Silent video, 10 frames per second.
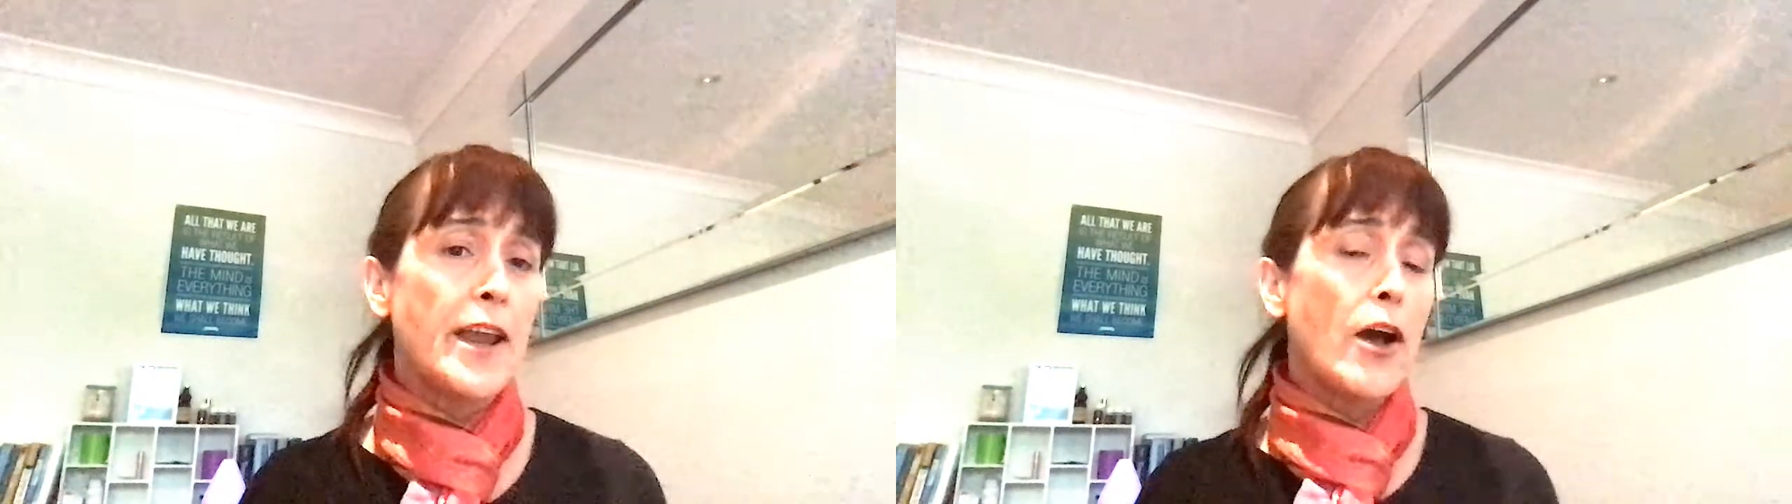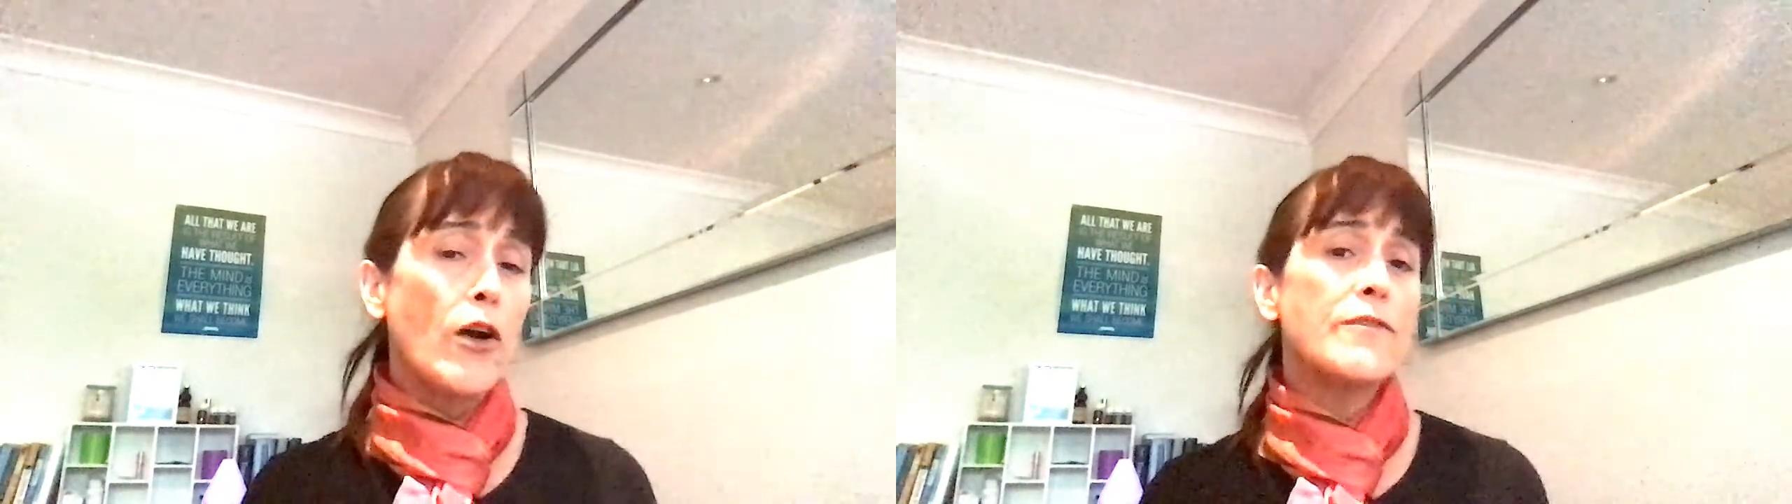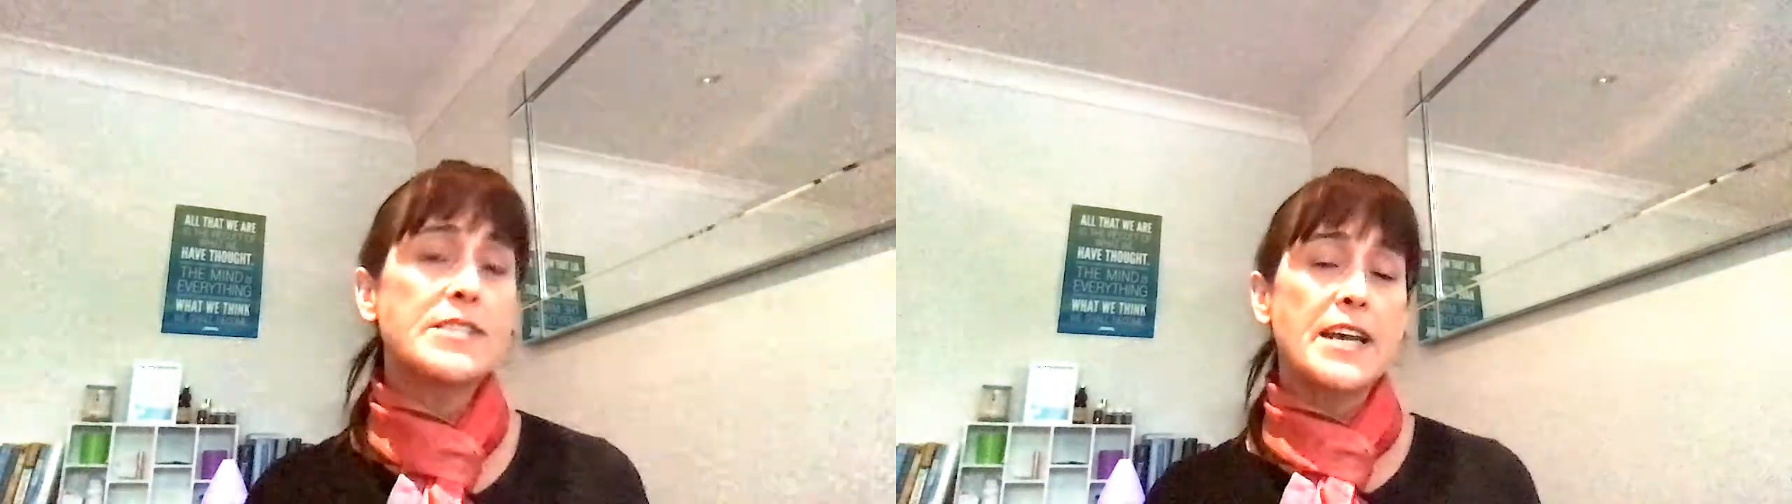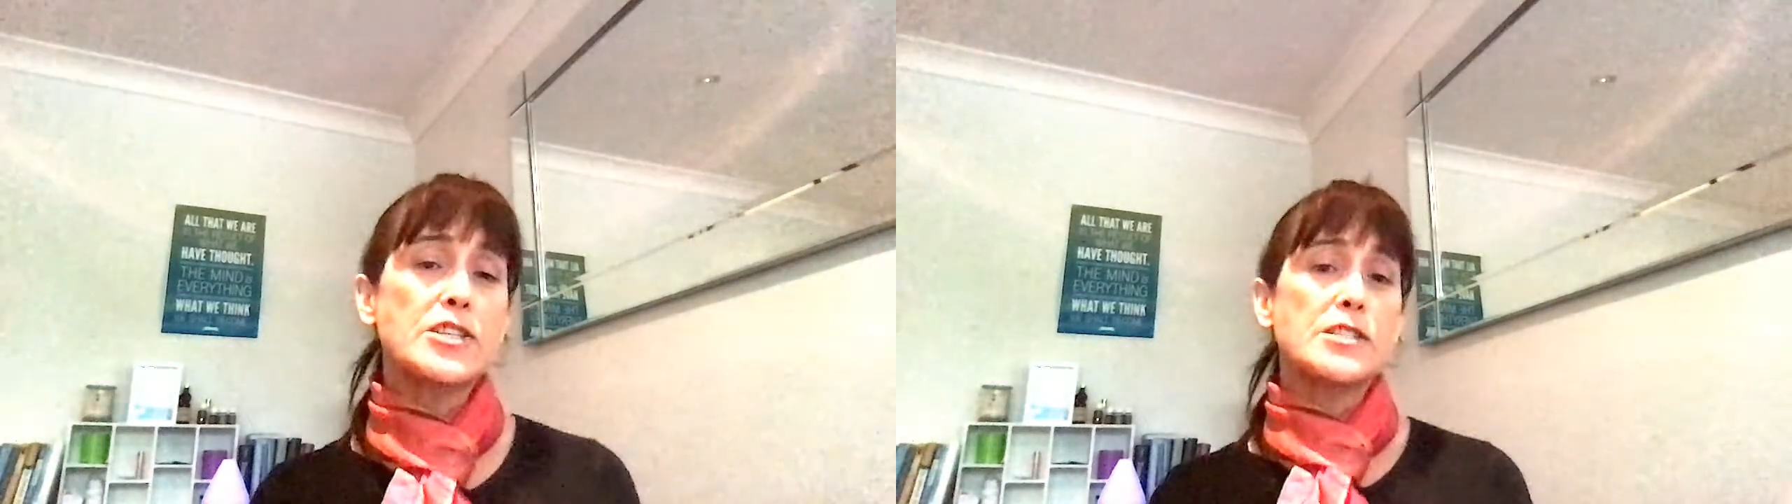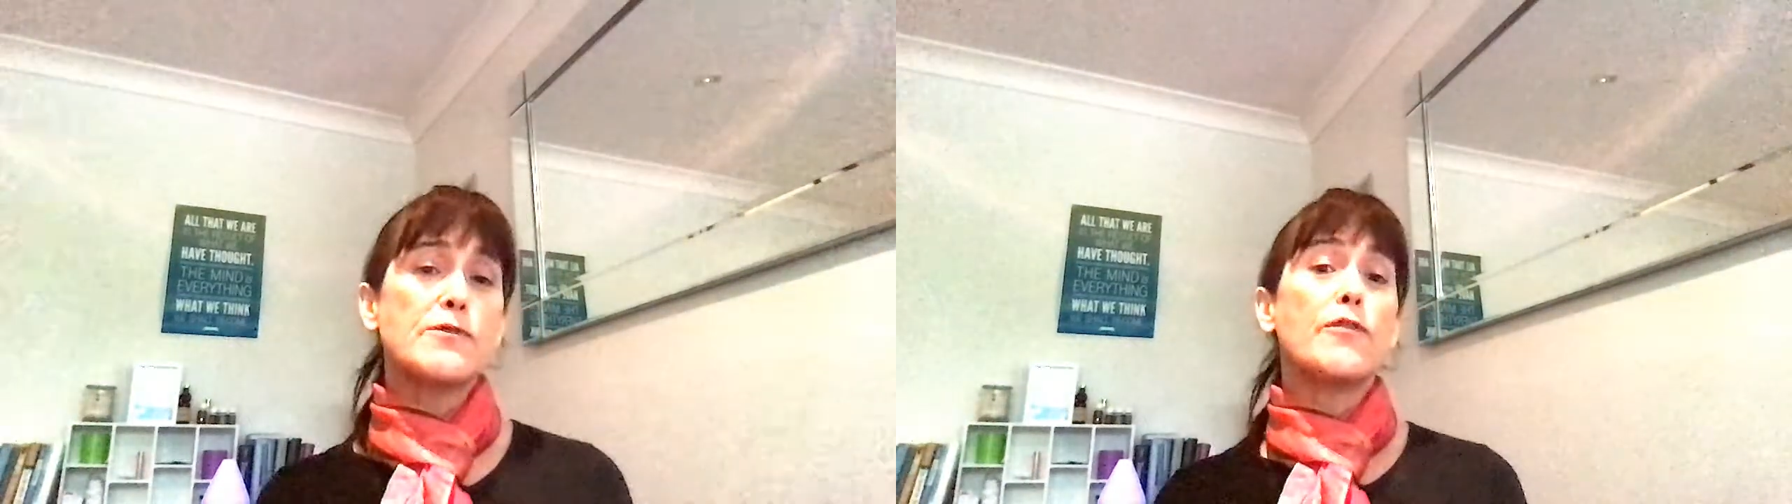our
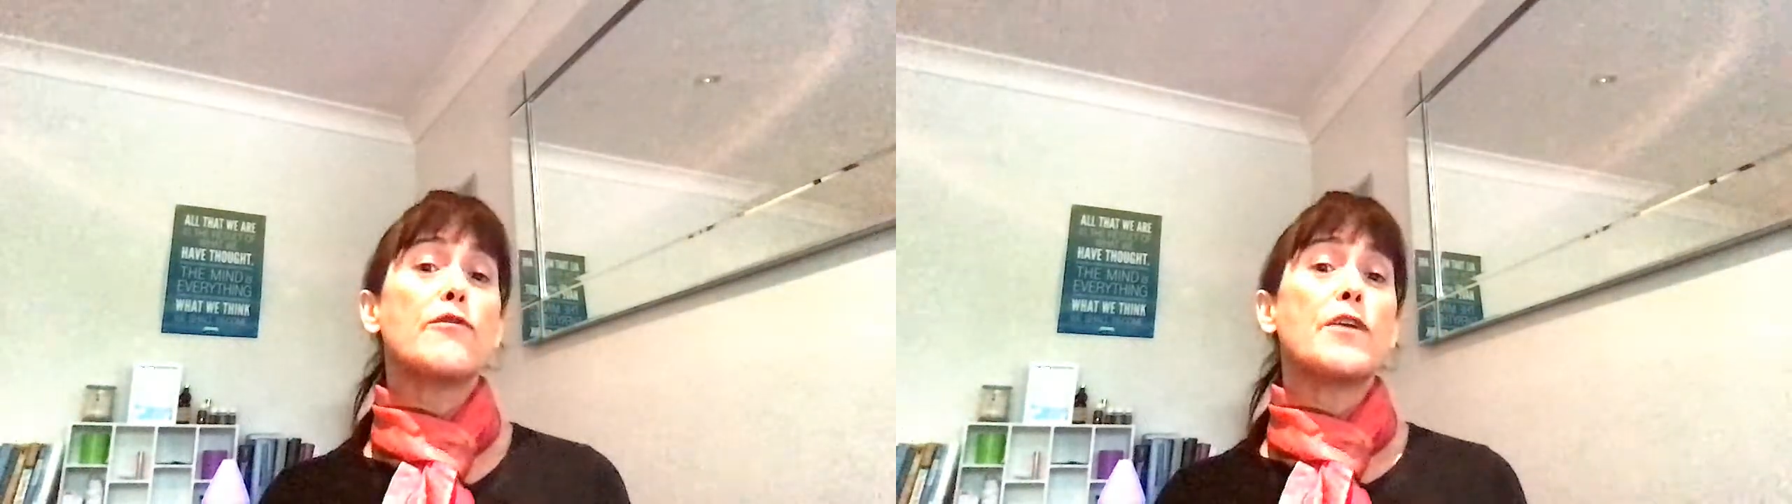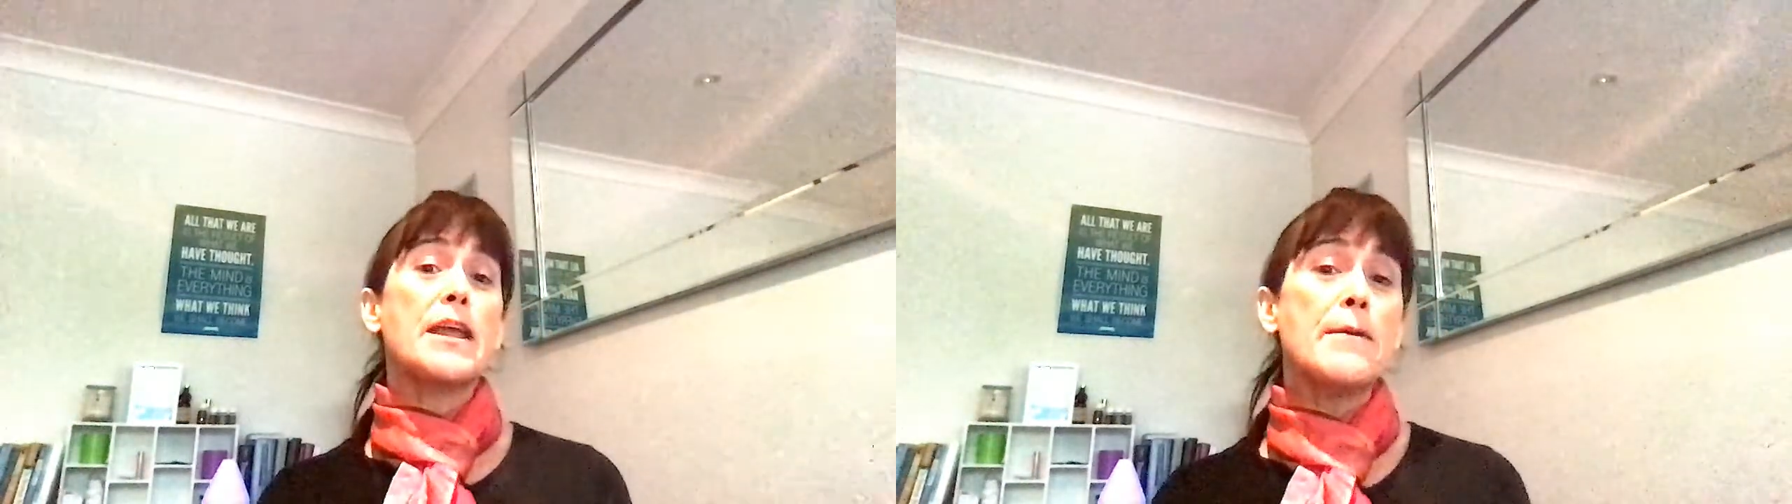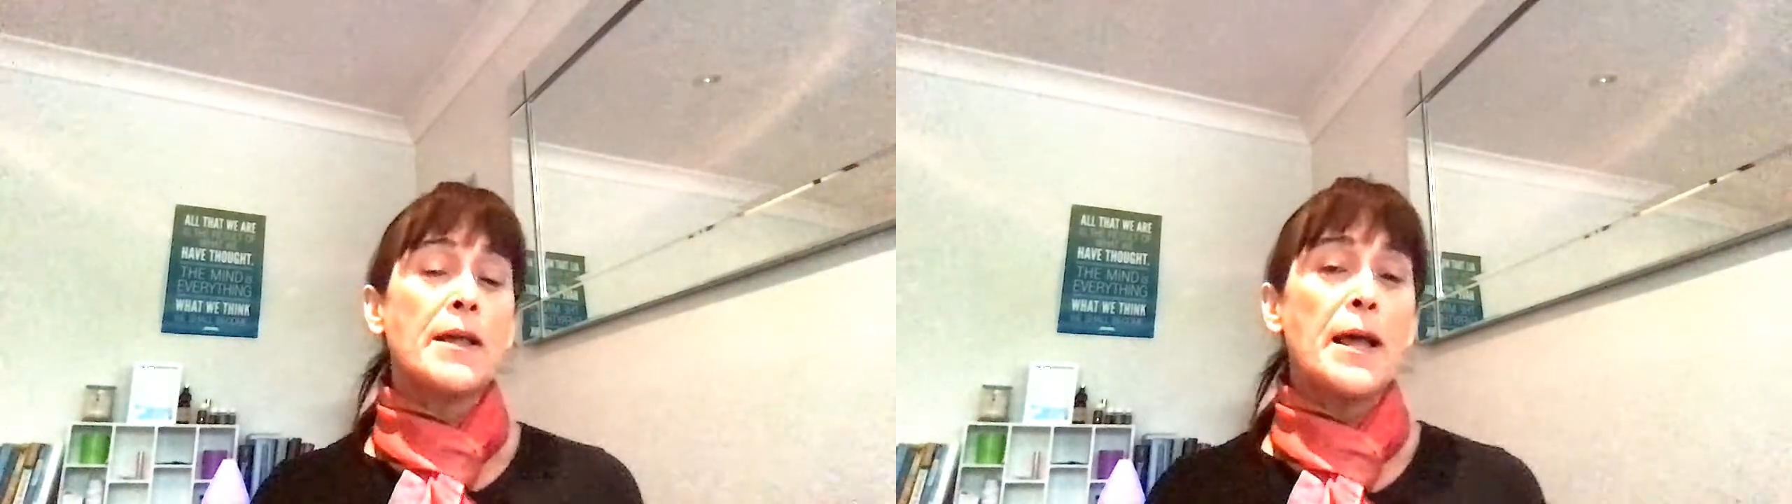conversations for free